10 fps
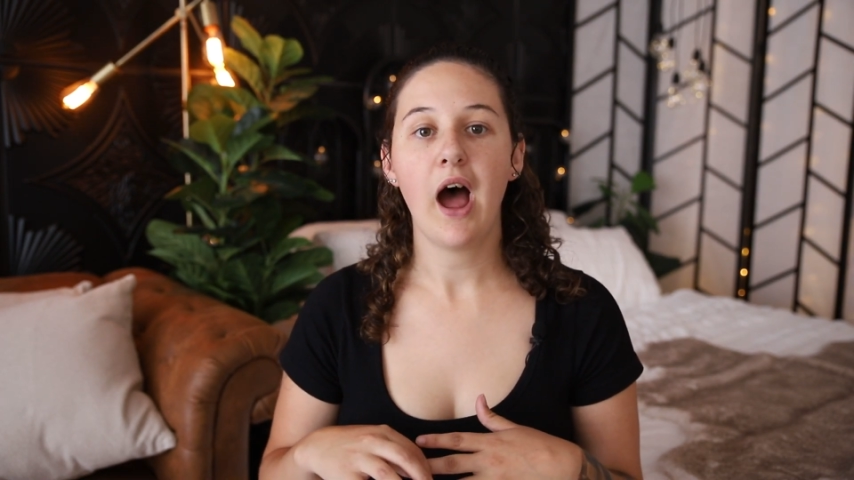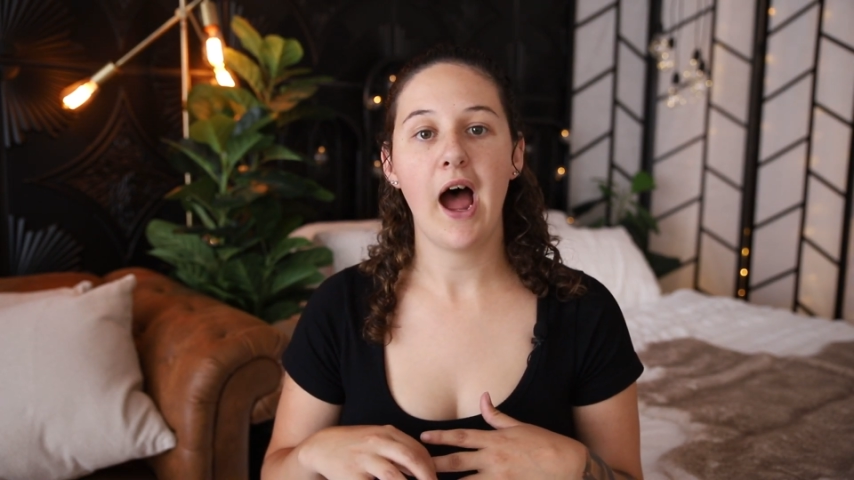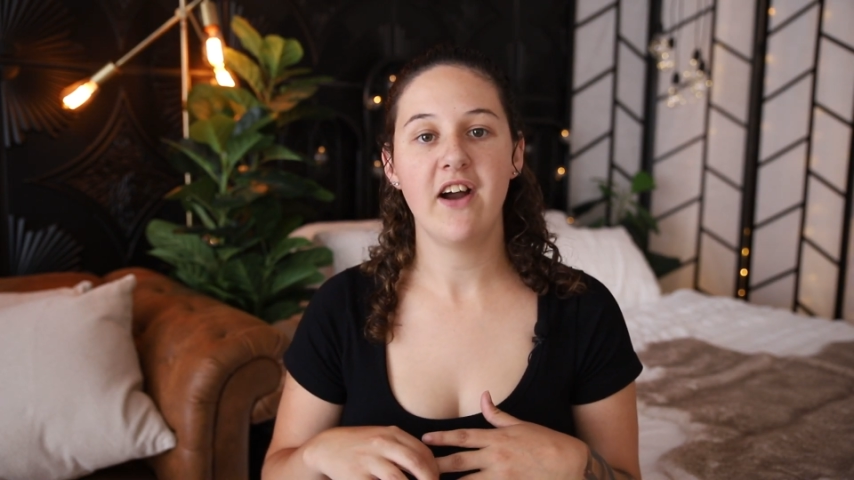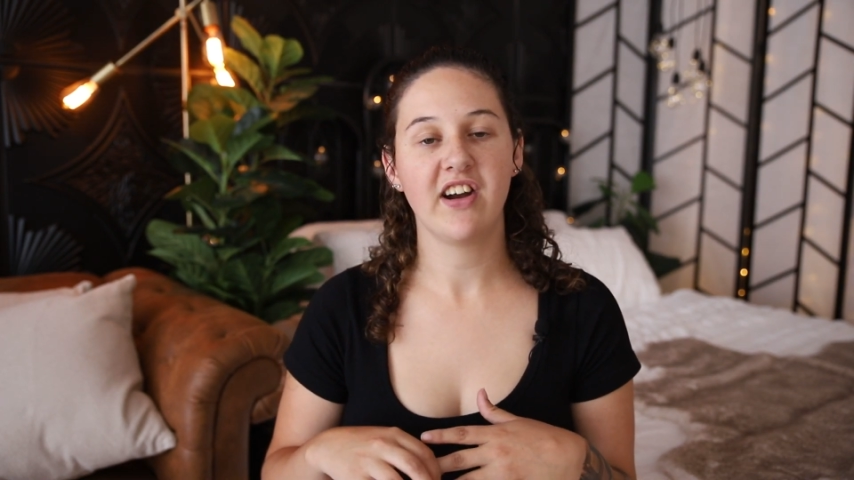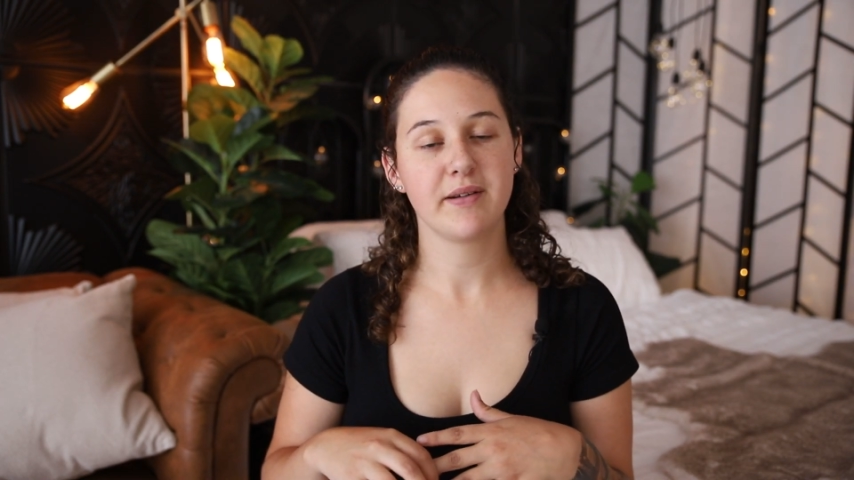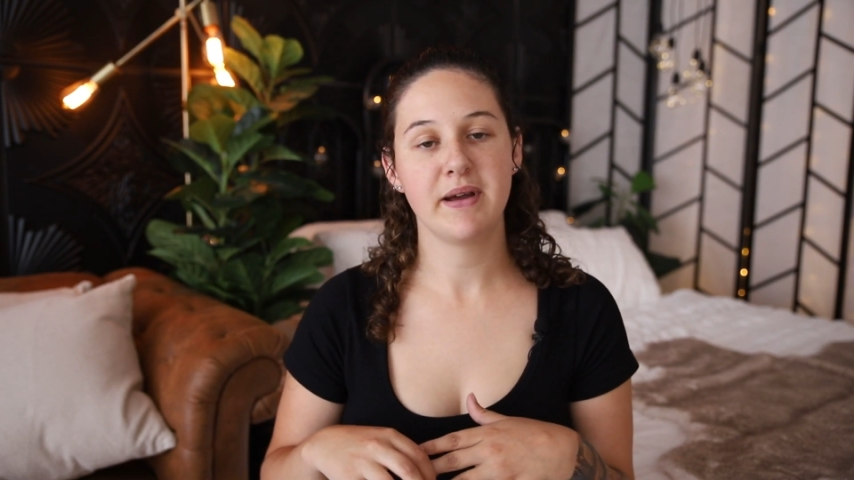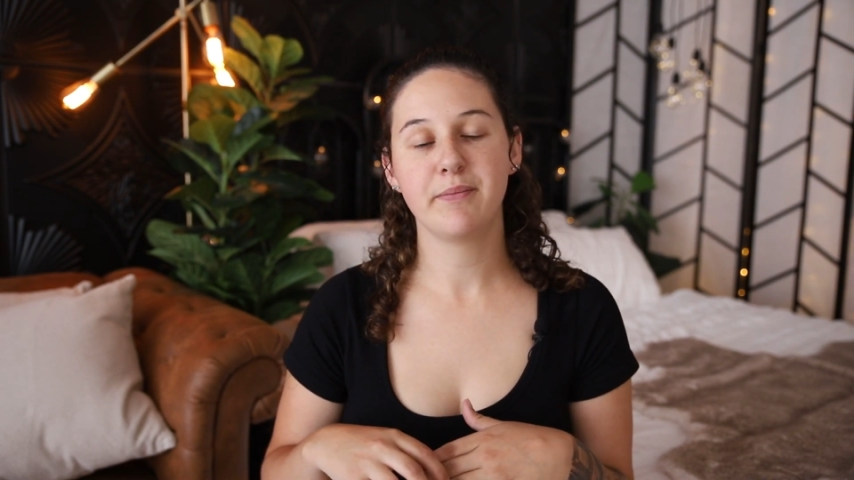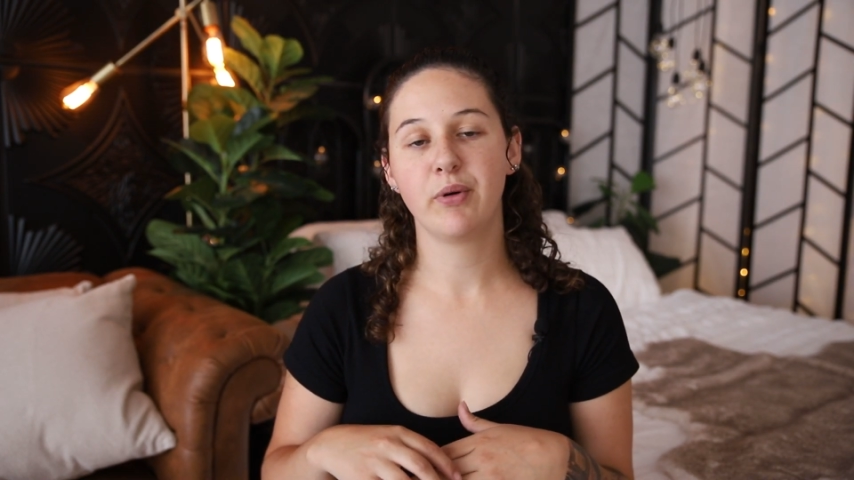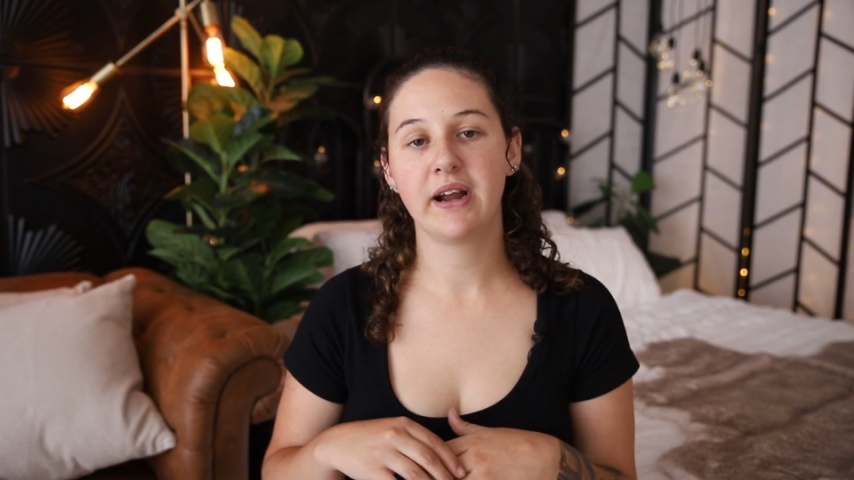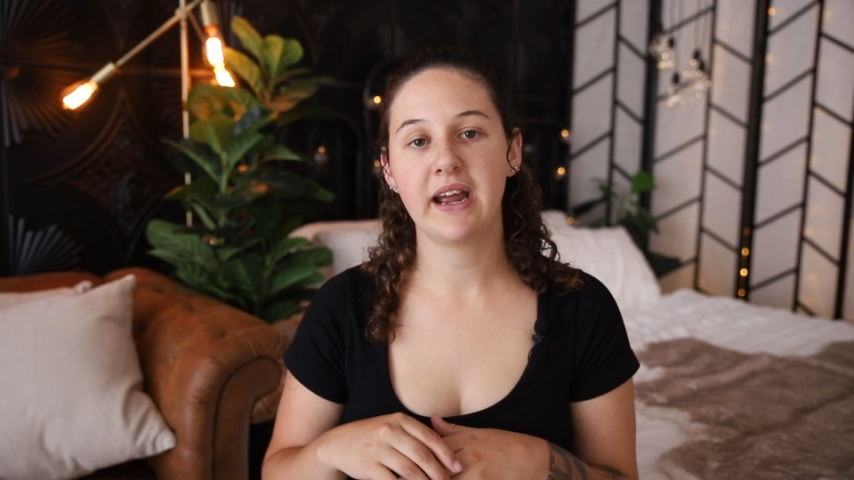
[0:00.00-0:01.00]
I
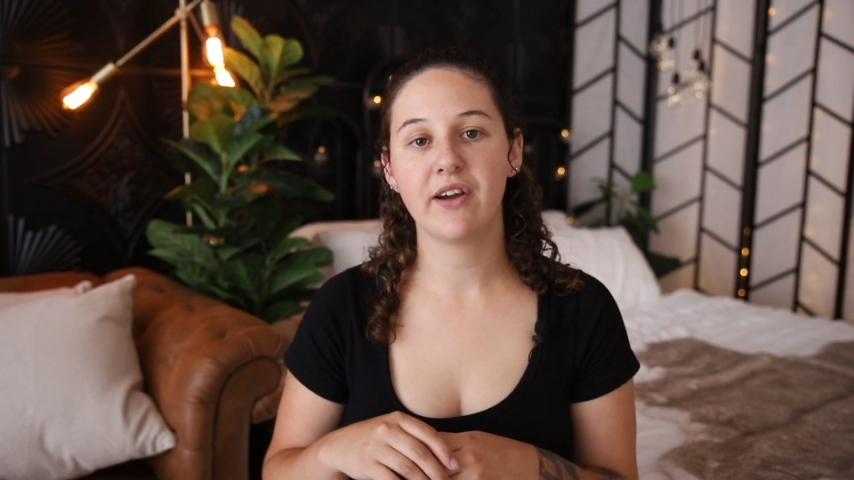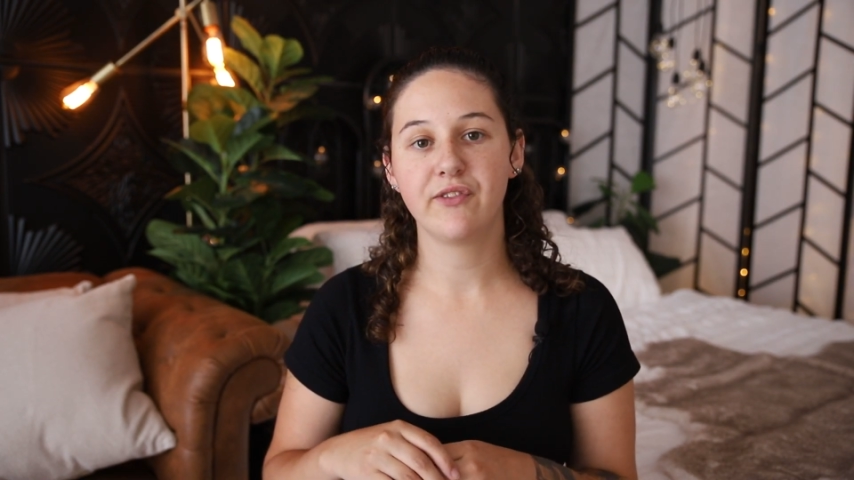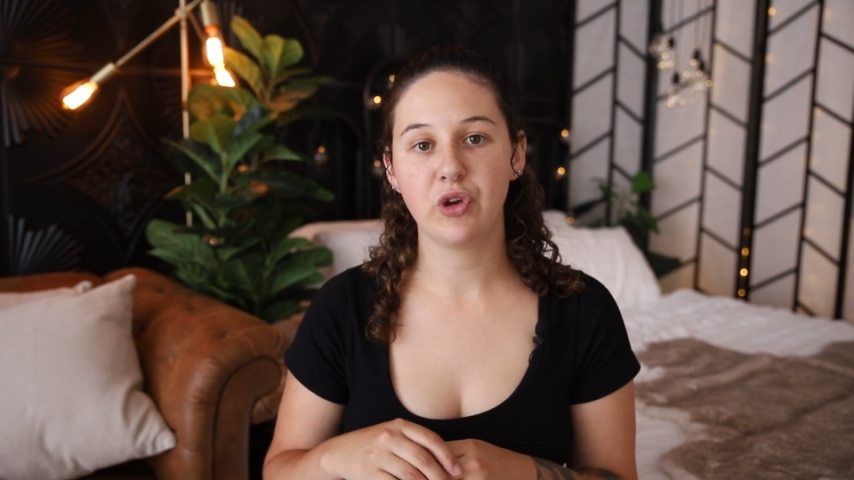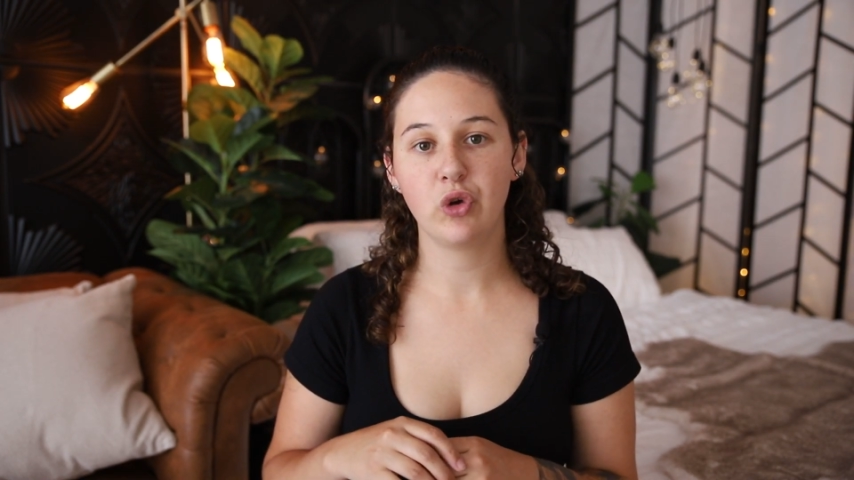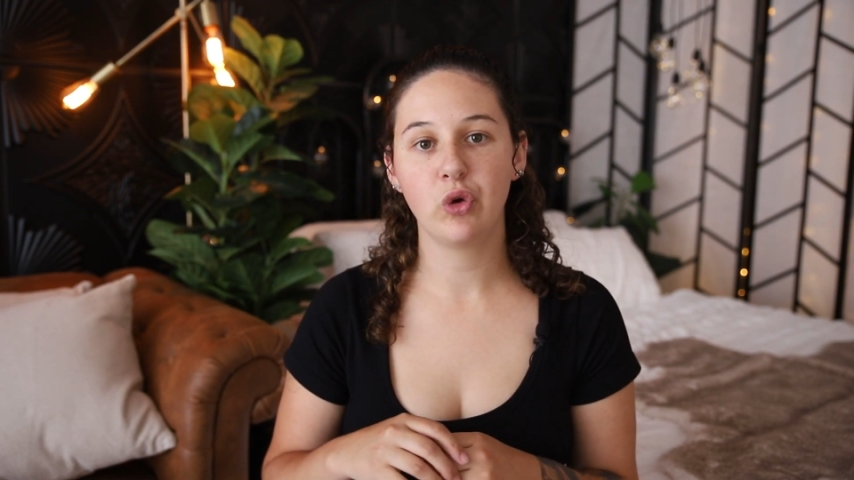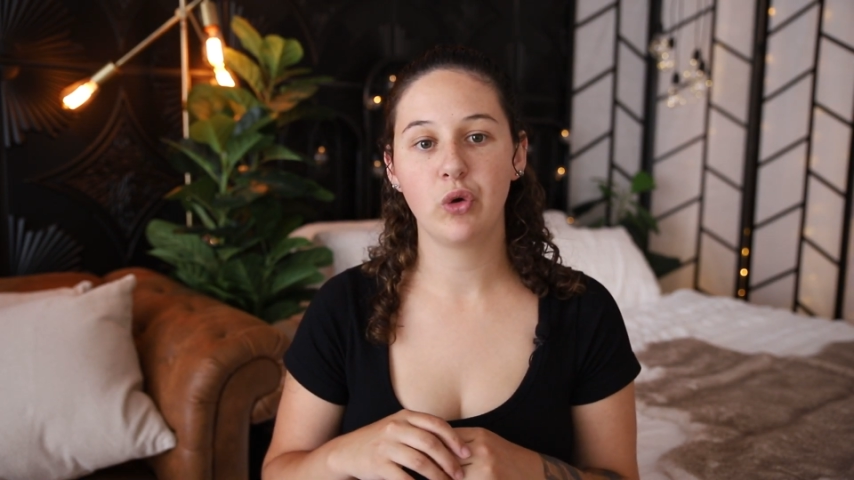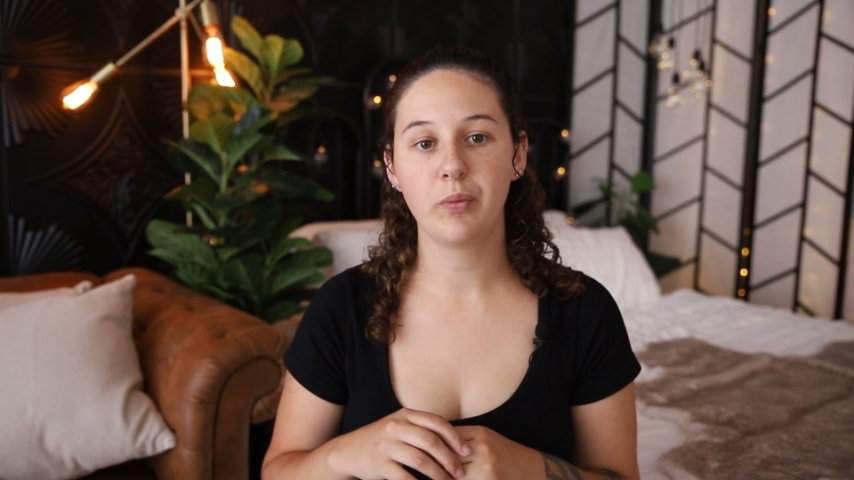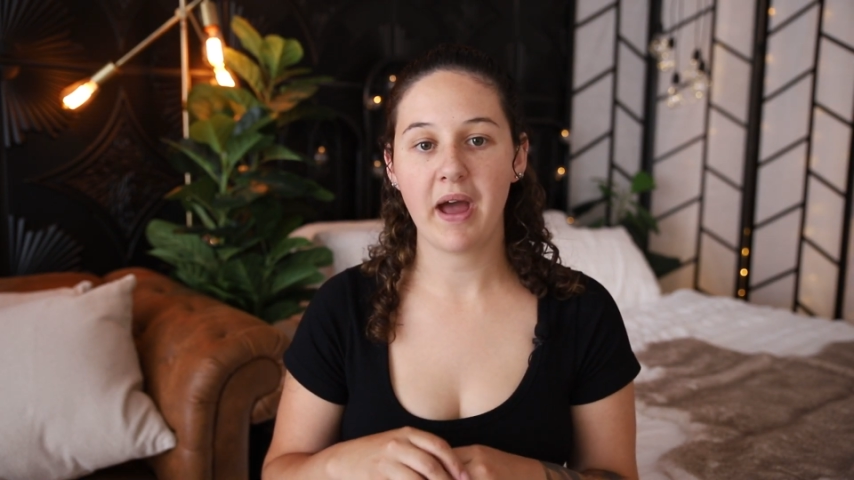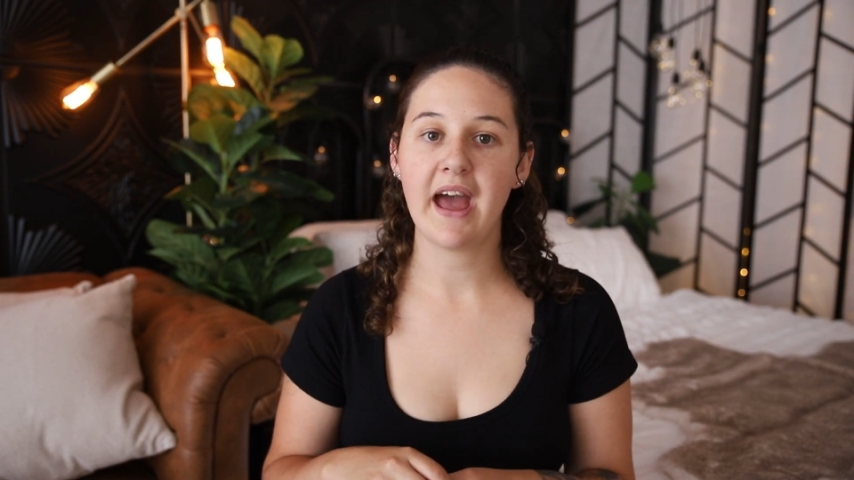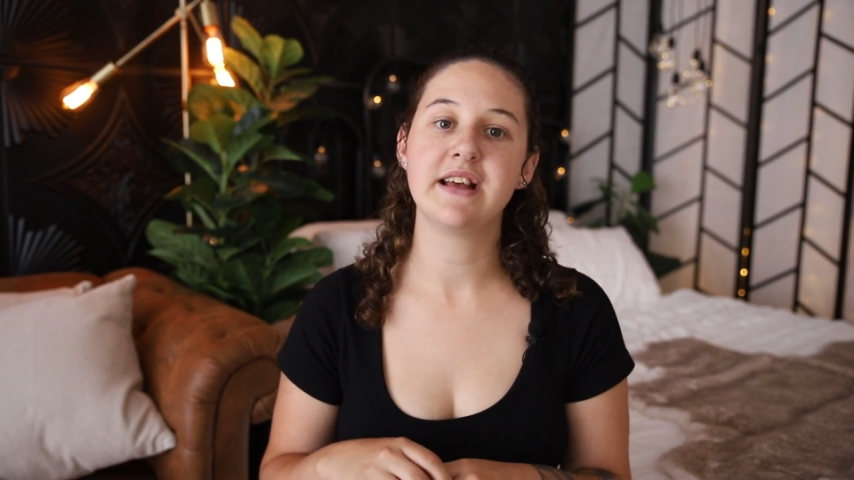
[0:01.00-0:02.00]
recommend bringing a few
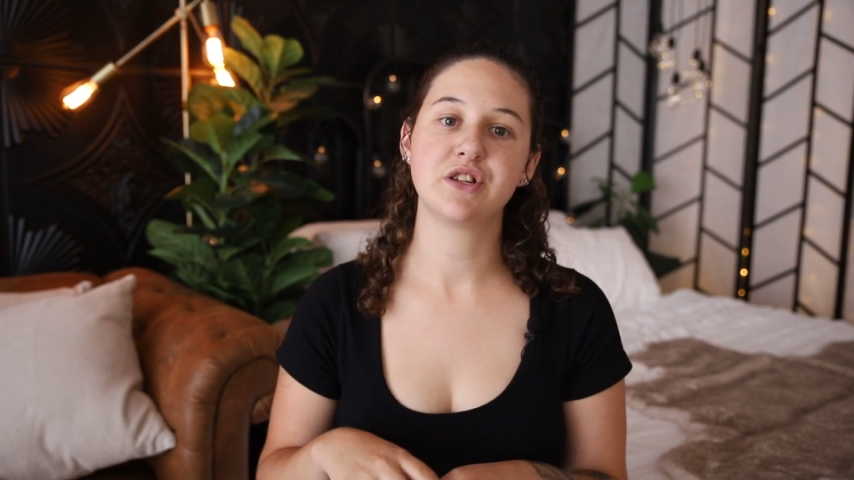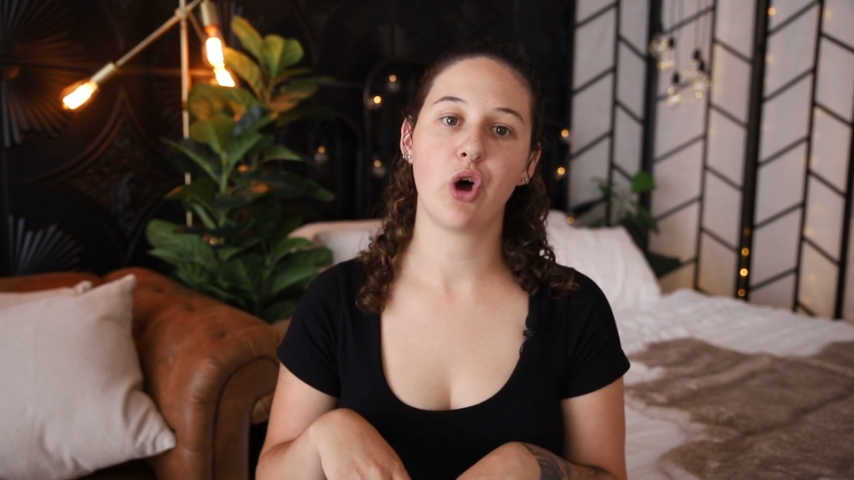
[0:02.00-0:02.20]
pairs